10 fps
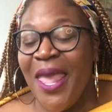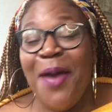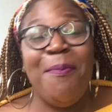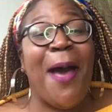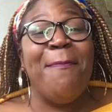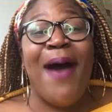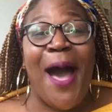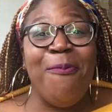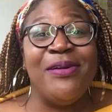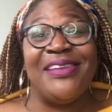my
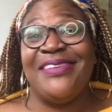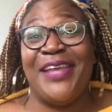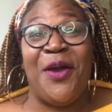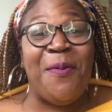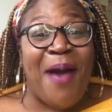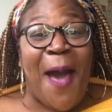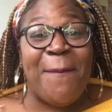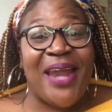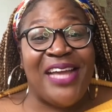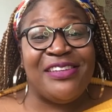mom was a single
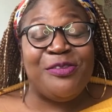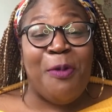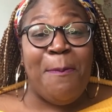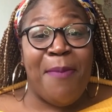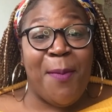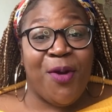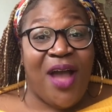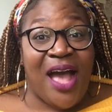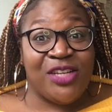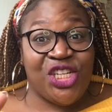mom, and I just remember
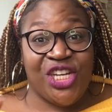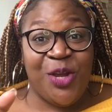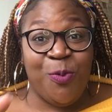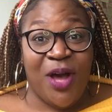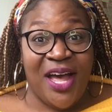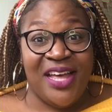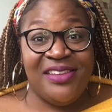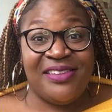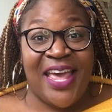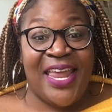how she
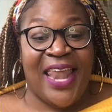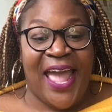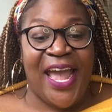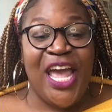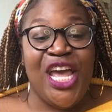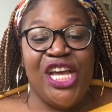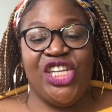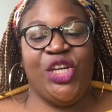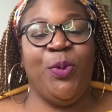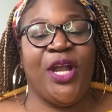was. And like,
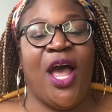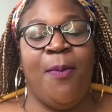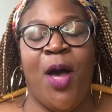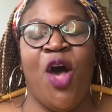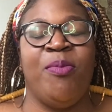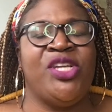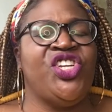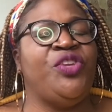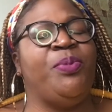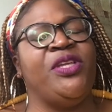she would come home and
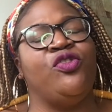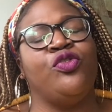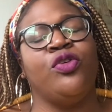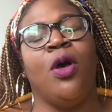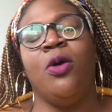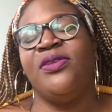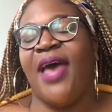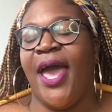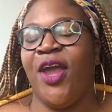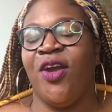she'd be so
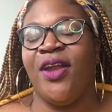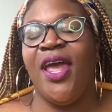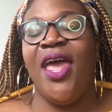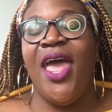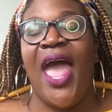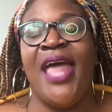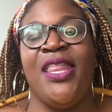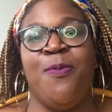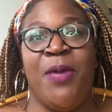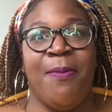tired.
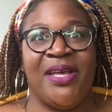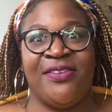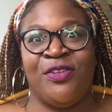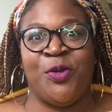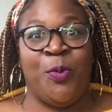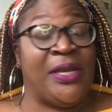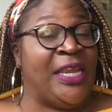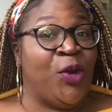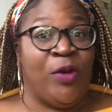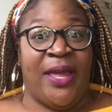And then me and my sister would
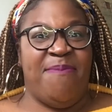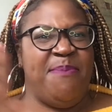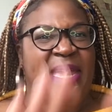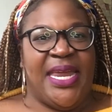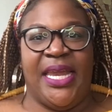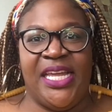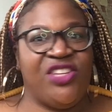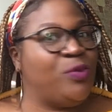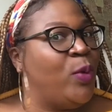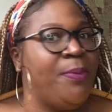literally immediately
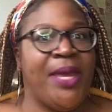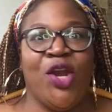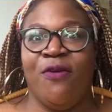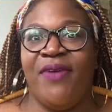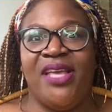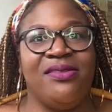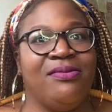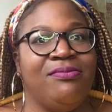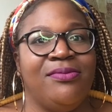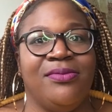just want to be in her
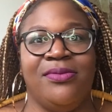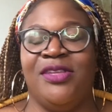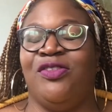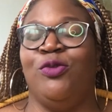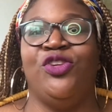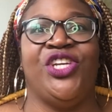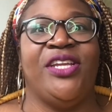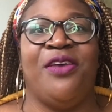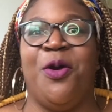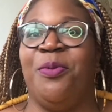face as soon as she
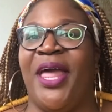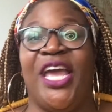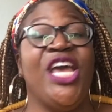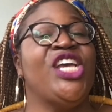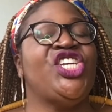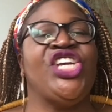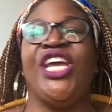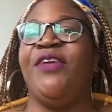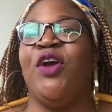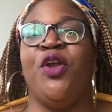gets home. Like, she
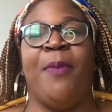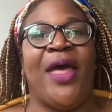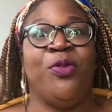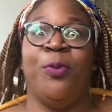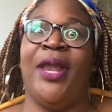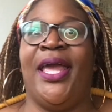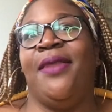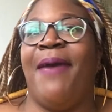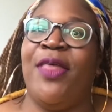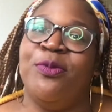couldn't even go to the bathroom. We're like in
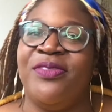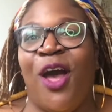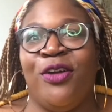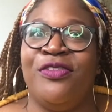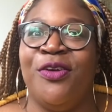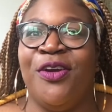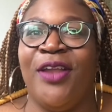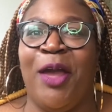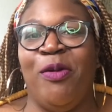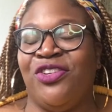the bathroom talking to her,
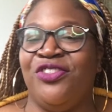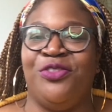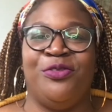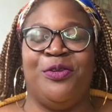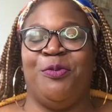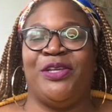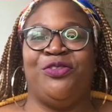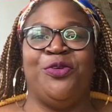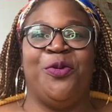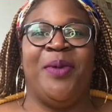like while she's using the
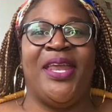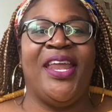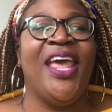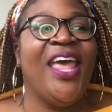restroom. And